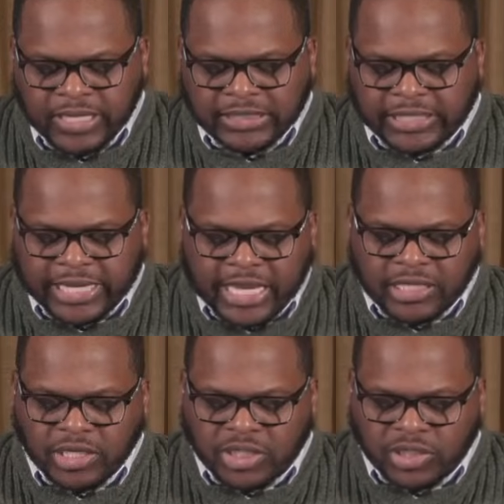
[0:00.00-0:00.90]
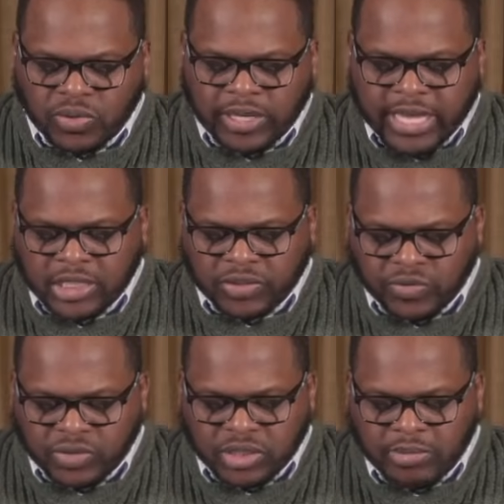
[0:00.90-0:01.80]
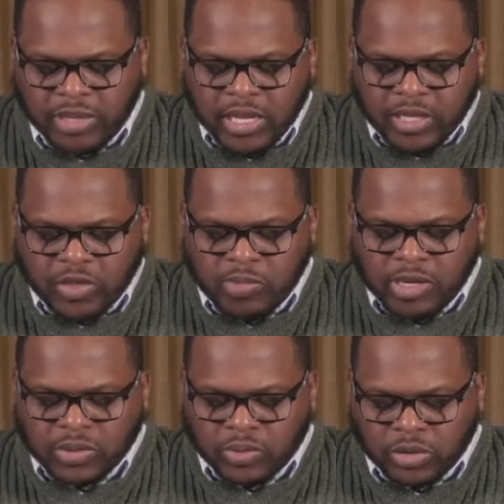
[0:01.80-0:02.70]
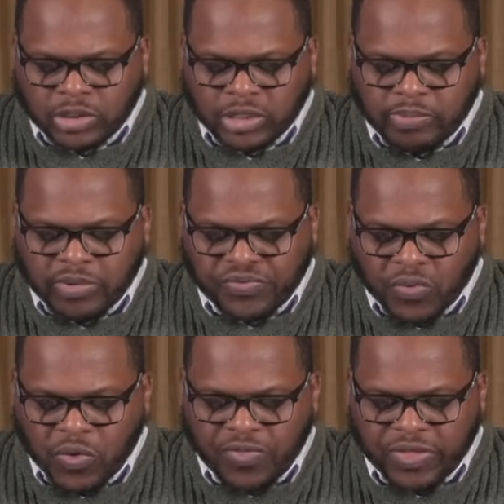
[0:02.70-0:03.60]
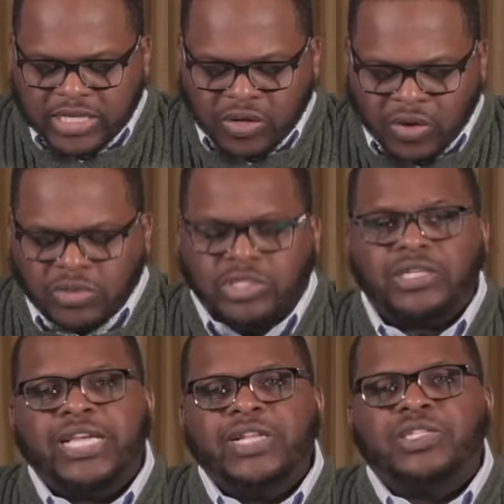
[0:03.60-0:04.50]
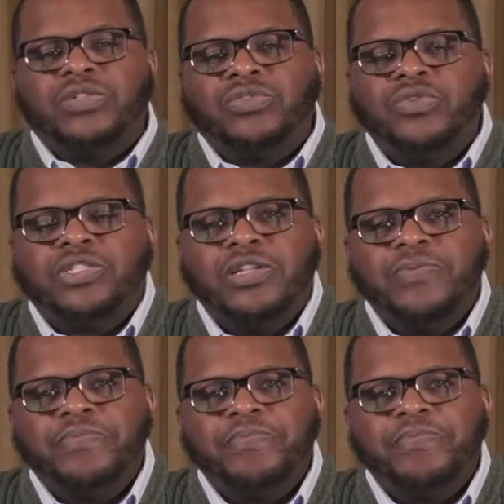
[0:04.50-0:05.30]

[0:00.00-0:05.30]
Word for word: Saying to Judah and Jerusalem, You must worship before this altar in Jerusalem?